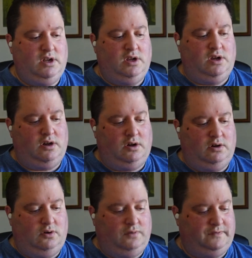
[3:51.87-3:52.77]
are
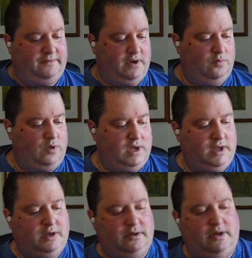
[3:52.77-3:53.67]
on firmware
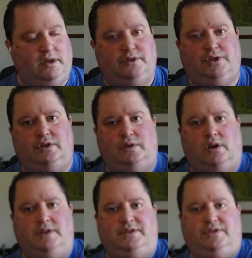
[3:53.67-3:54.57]

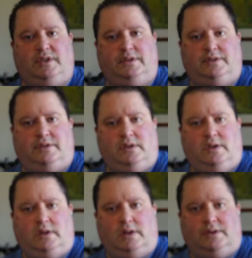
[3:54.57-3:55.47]
296,
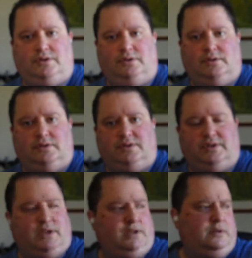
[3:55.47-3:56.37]
as you can
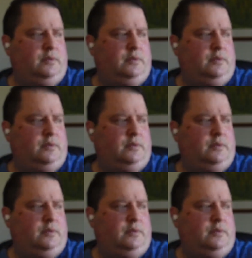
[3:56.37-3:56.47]
see.